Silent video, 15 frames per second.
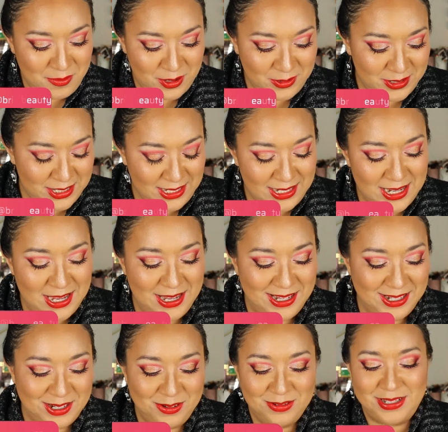posting
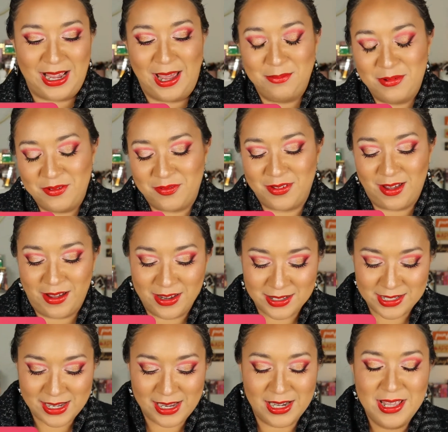new type of
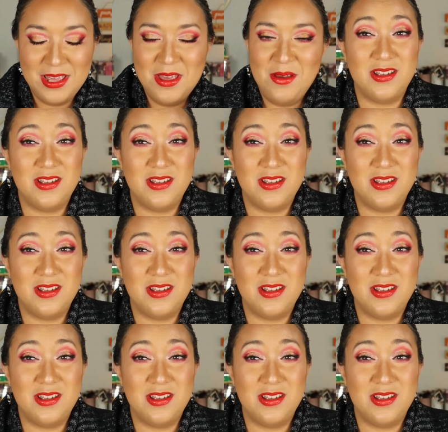content.